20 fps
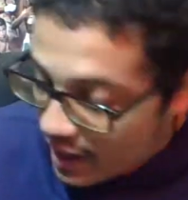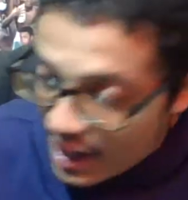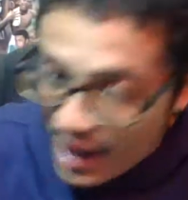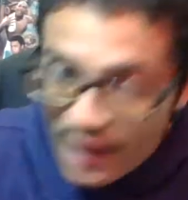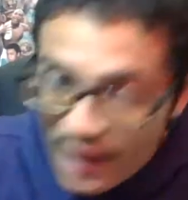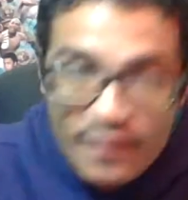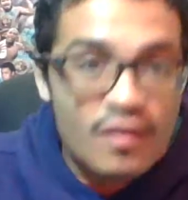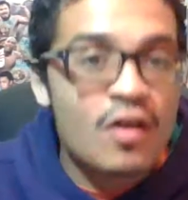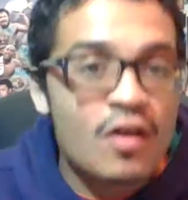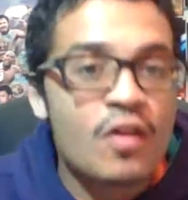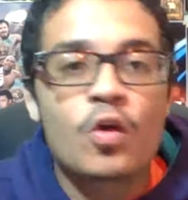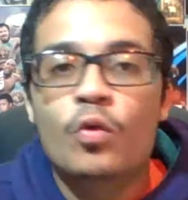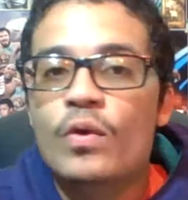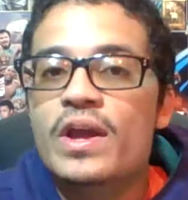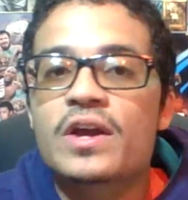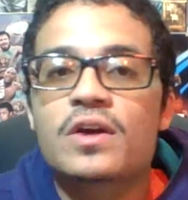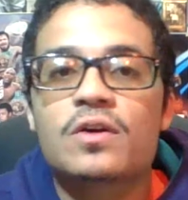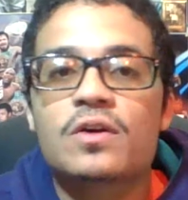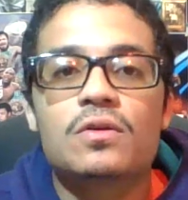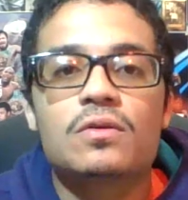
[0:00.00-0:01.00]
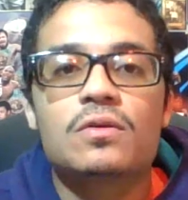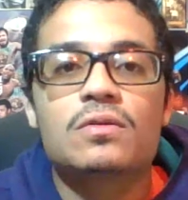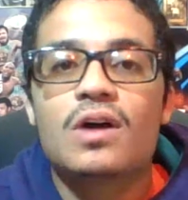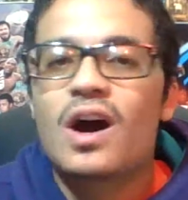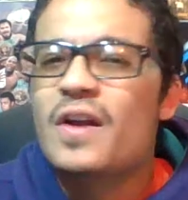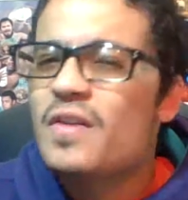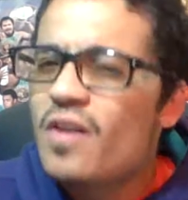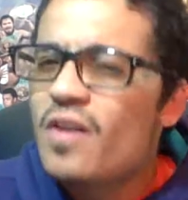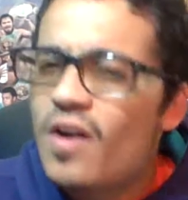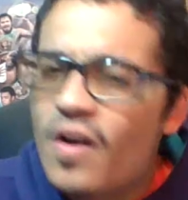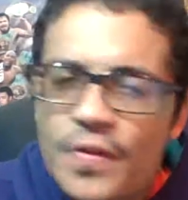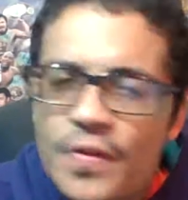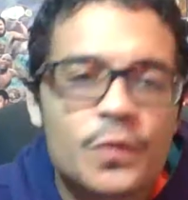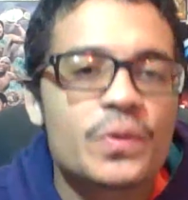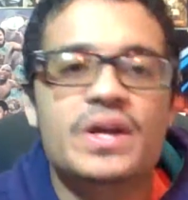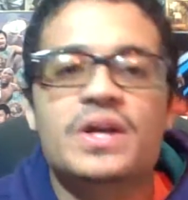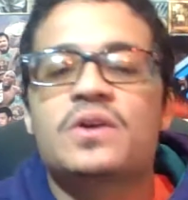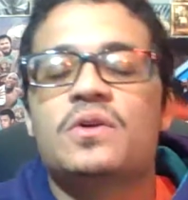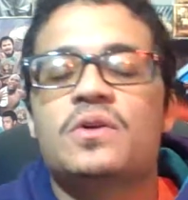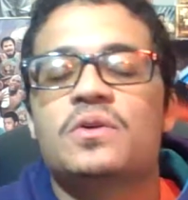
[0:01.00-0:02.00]
another wrinkle to
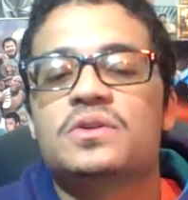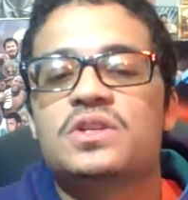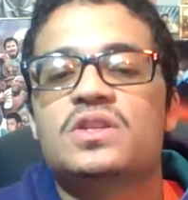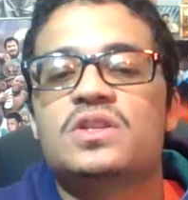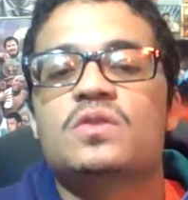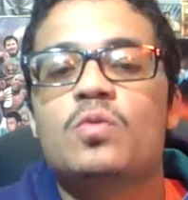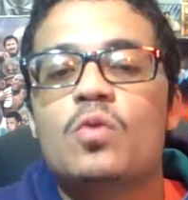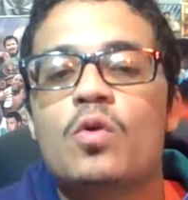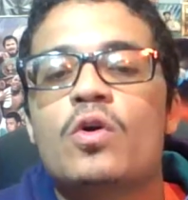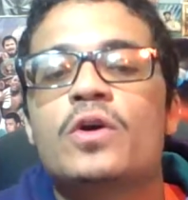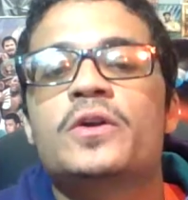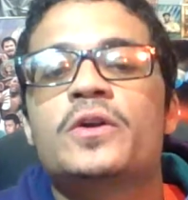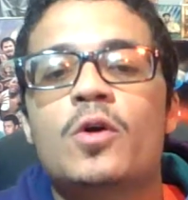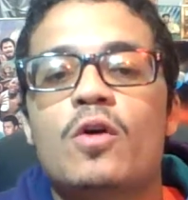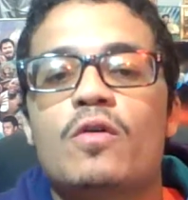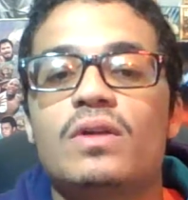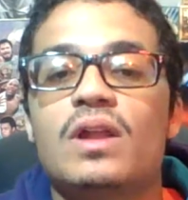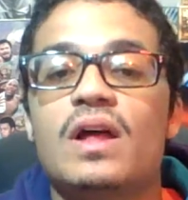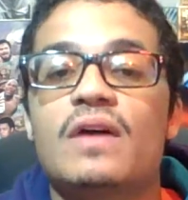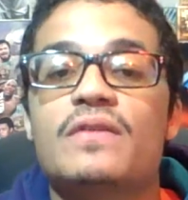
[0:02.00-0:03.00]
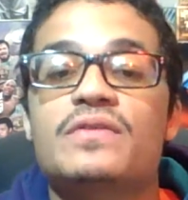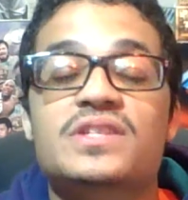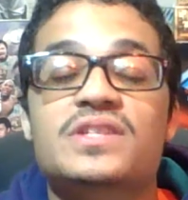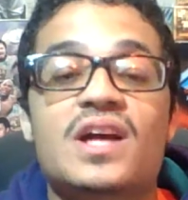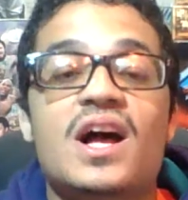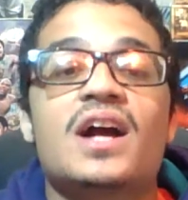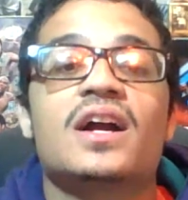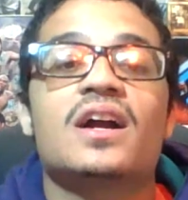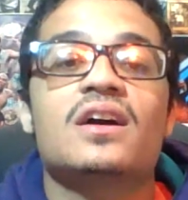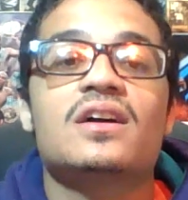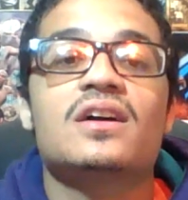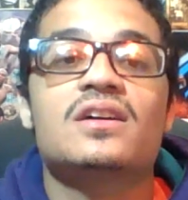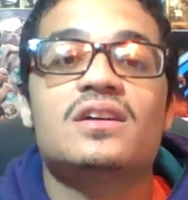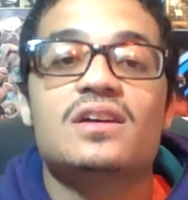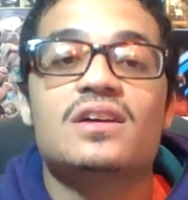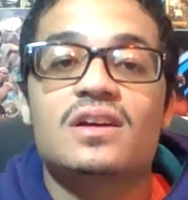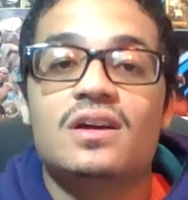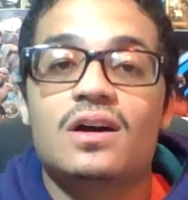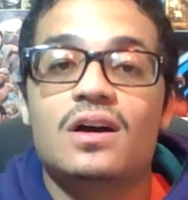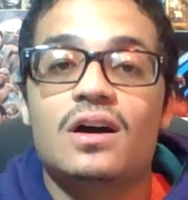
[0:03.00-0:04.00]
the Ward-Kovalev saga,
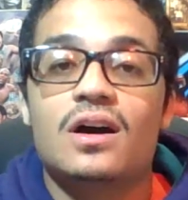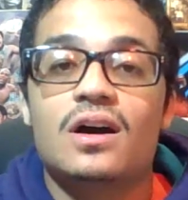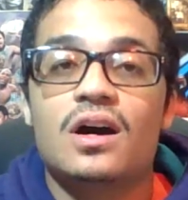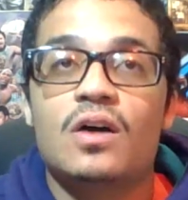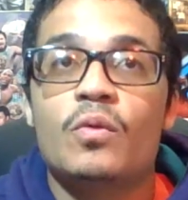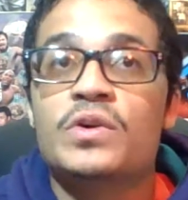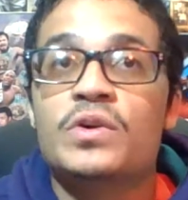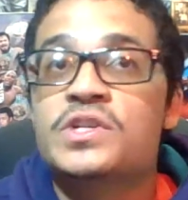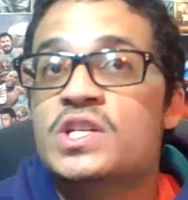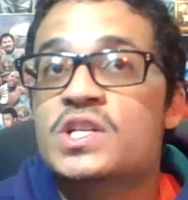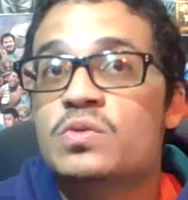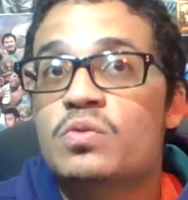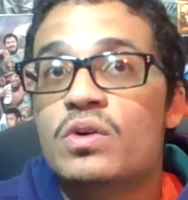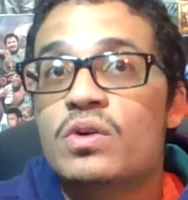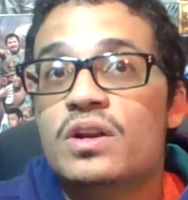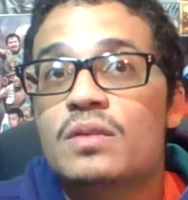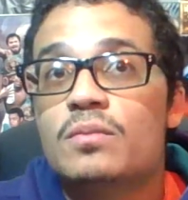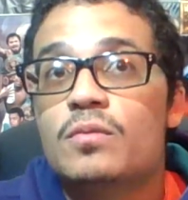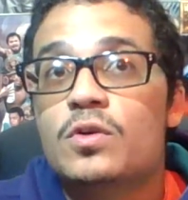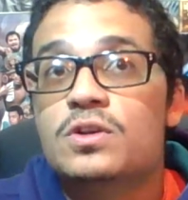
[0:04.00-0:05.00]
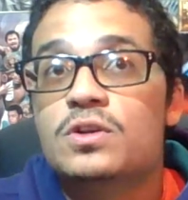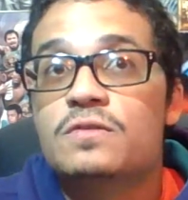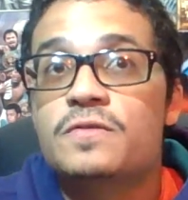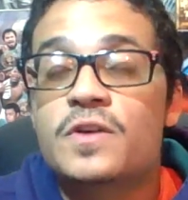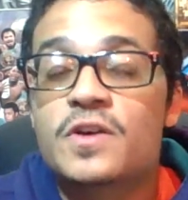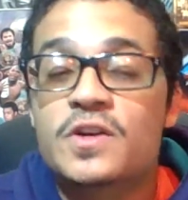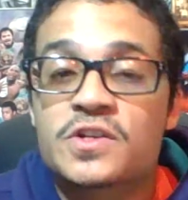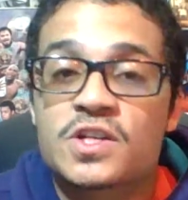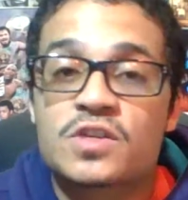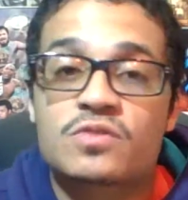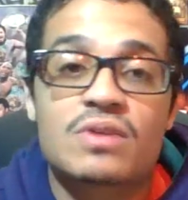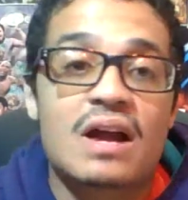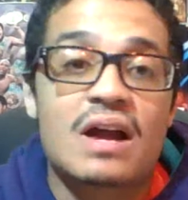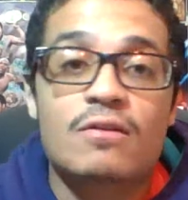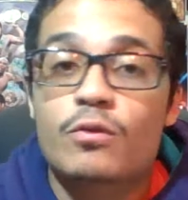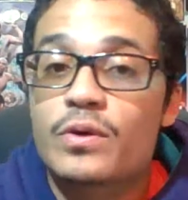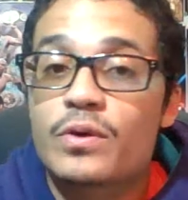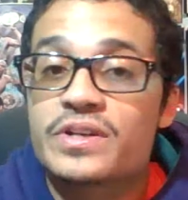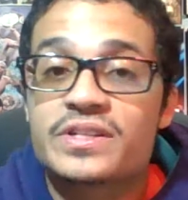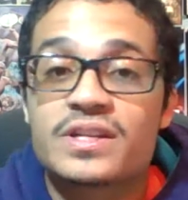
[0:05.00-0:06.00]
which is one of the most fiercest
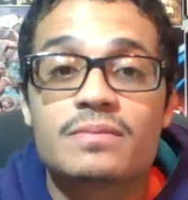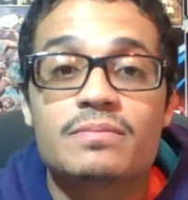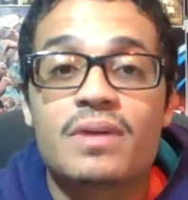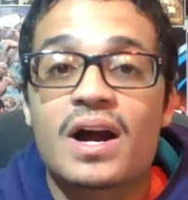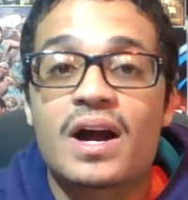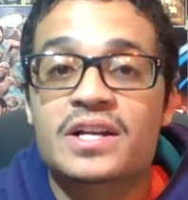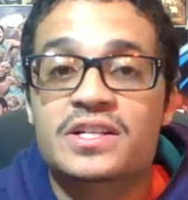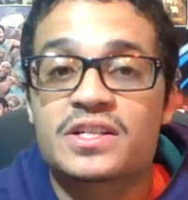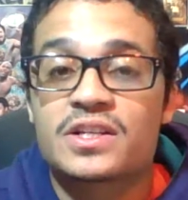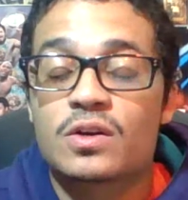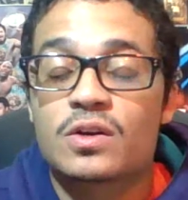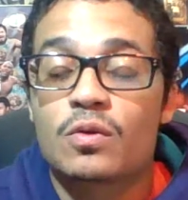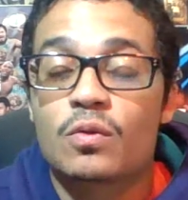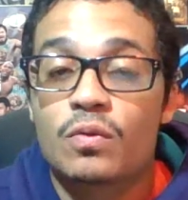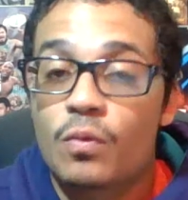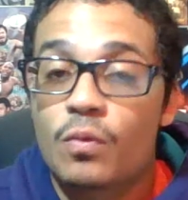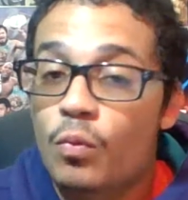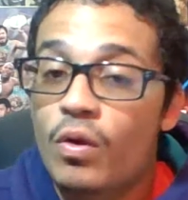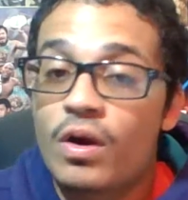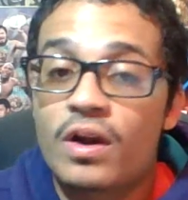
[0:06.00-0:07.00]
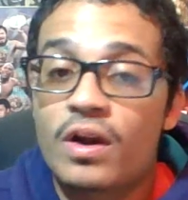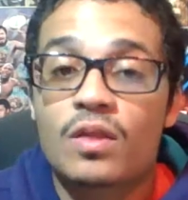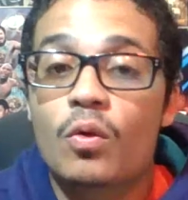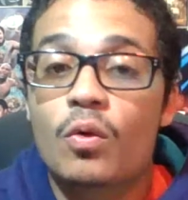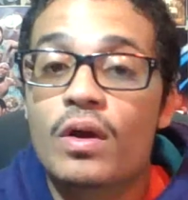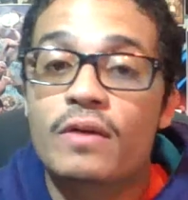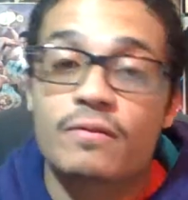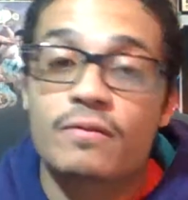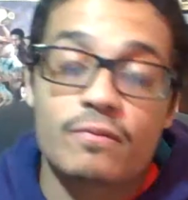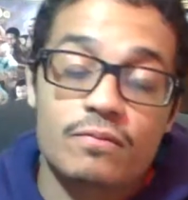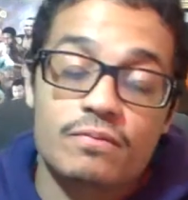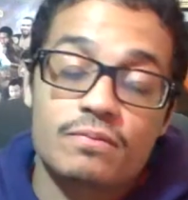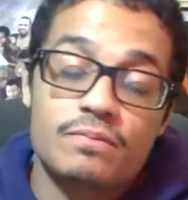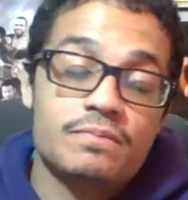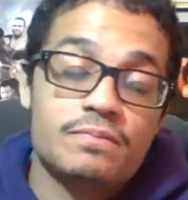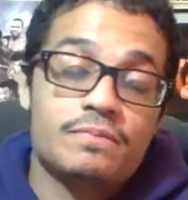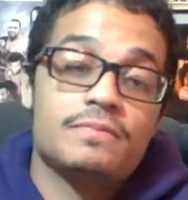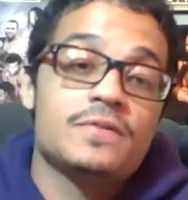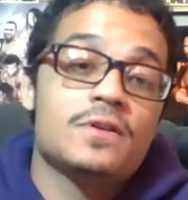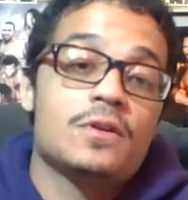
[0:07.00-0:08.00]
rivalries in boxing. You know, one of the only,
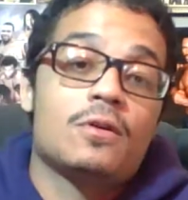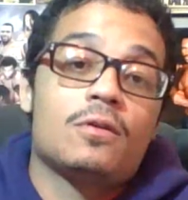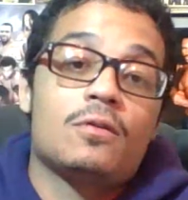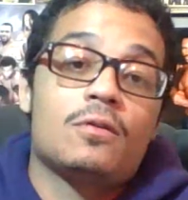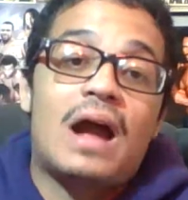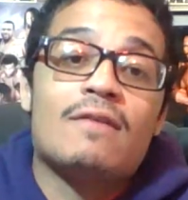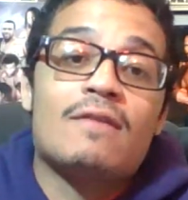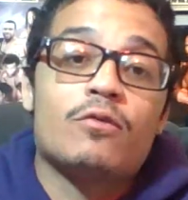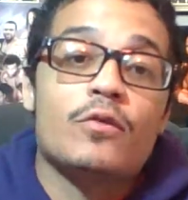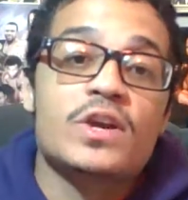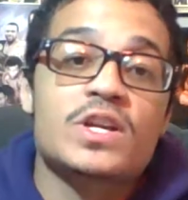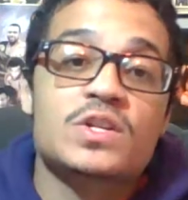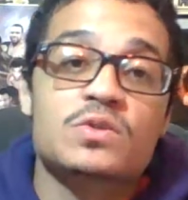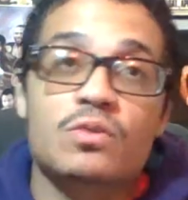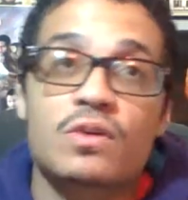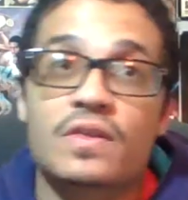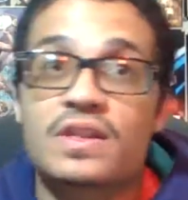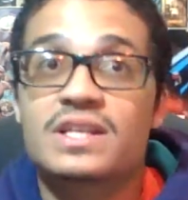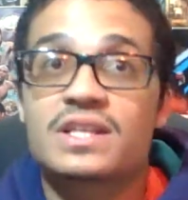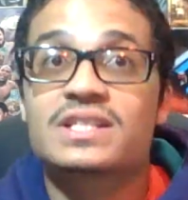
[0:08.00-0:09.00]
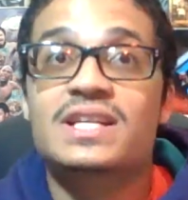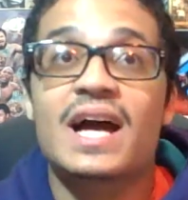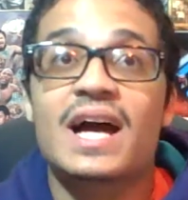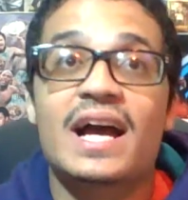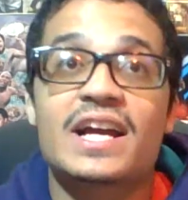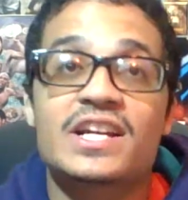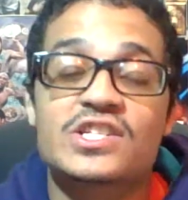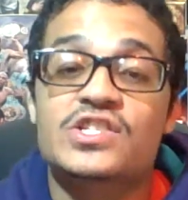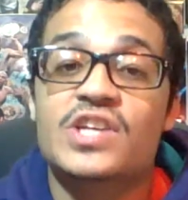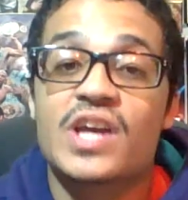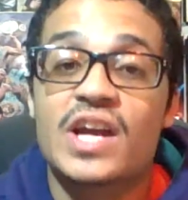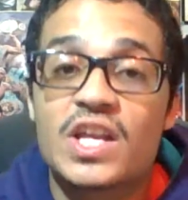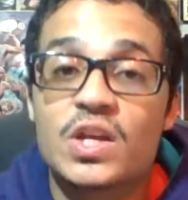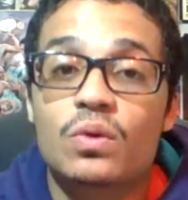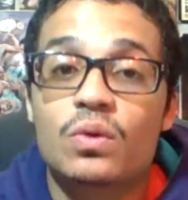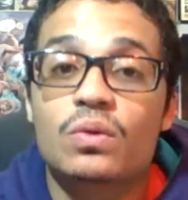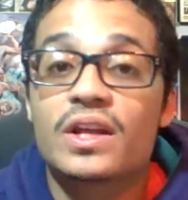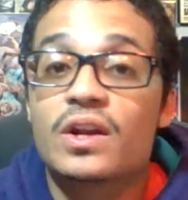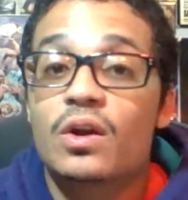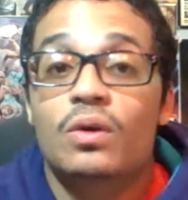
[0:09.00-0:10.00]
you know, rivalries where these guys
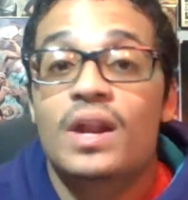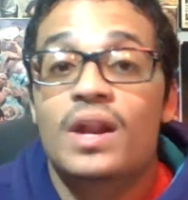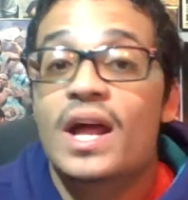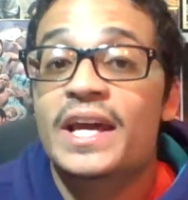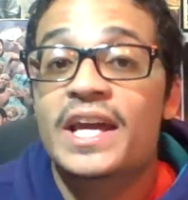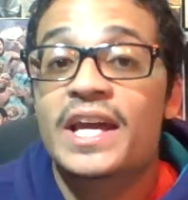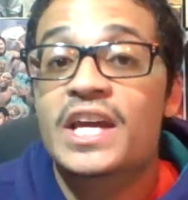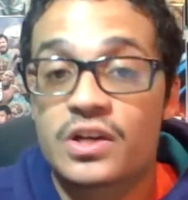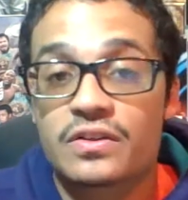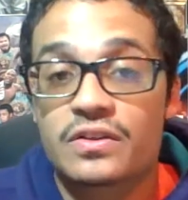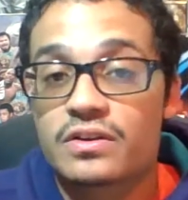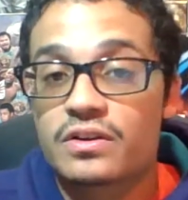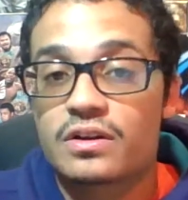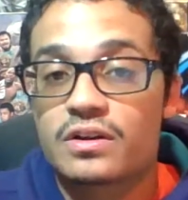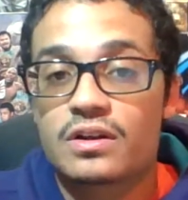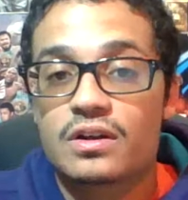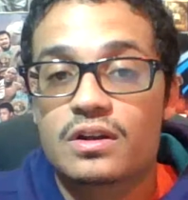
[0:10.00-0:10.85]
genuinely don't like each other.